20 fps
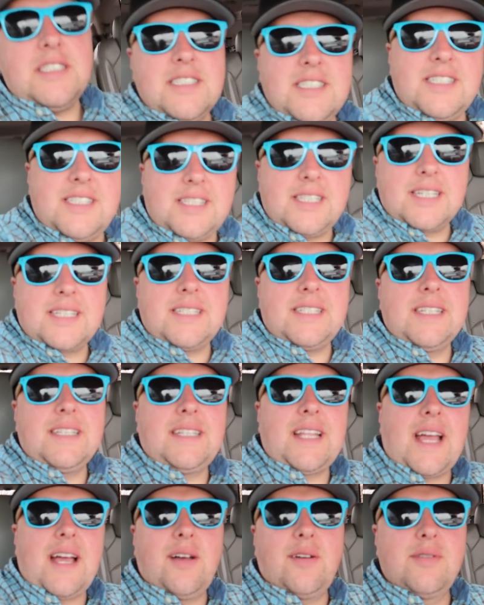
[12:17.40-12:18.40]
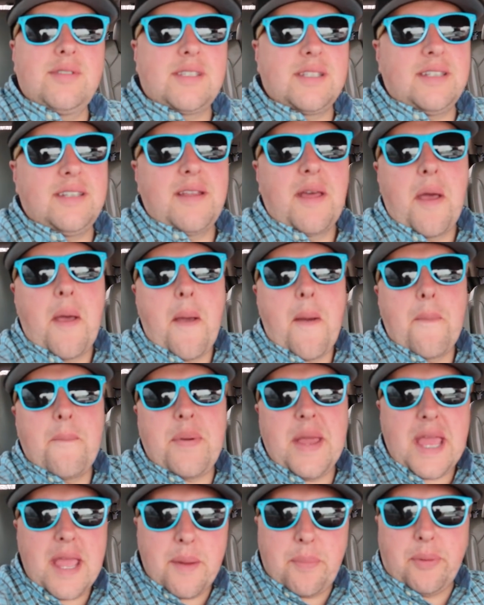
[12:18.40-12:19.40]
sixty thousand
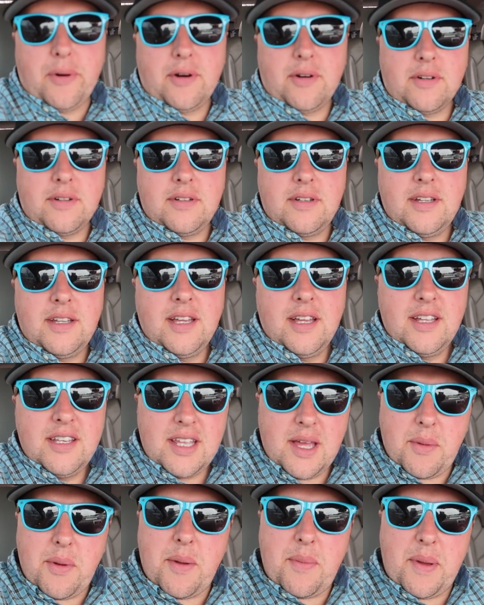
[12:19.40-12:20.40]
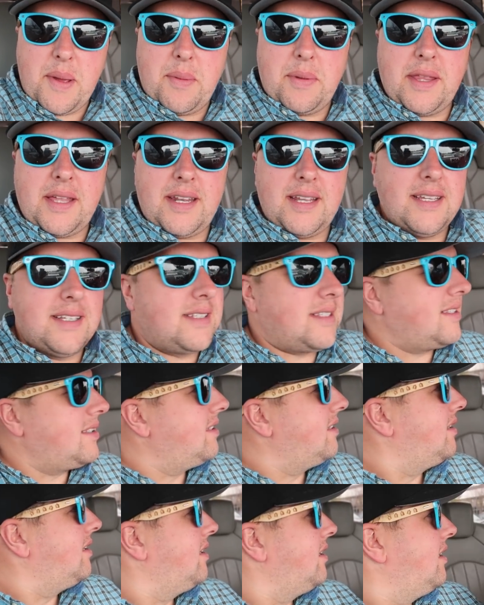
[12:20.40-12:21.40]
people. Do you know how many people that
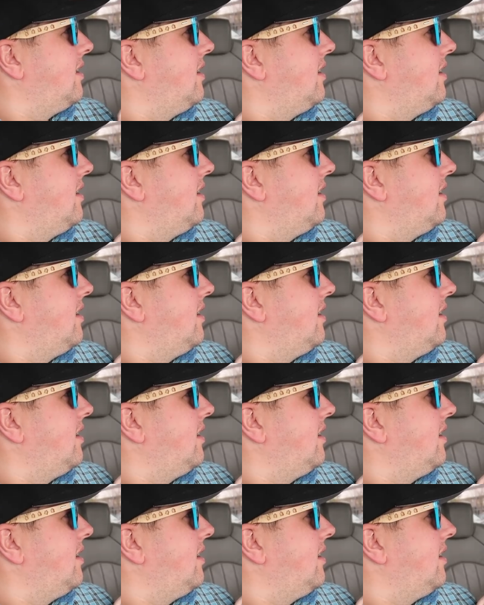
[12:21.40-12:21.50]
is? You